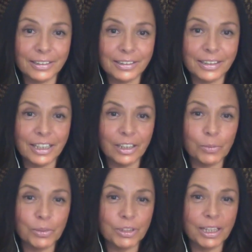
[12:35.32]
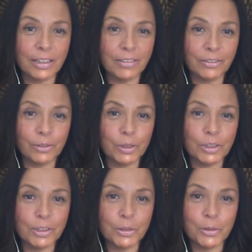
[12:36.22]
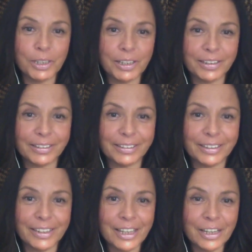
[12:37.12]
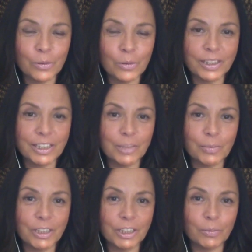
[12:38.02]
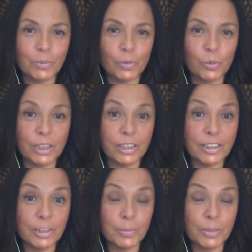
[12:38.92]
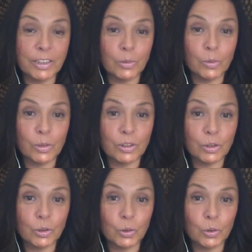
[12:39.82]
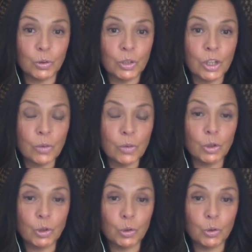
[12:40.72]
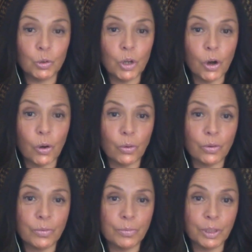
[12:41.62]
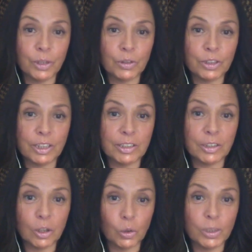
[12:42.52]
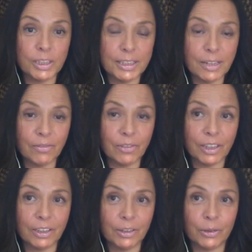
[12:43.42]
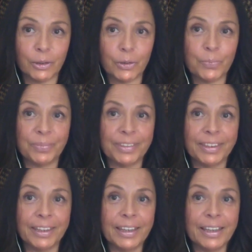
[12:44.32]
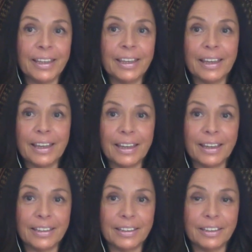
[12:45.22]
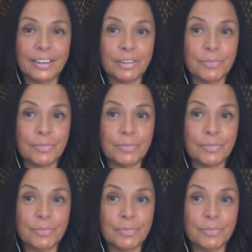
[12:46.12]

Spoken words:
and observe what's going on, where the spirit wants you to go, because there is always something. And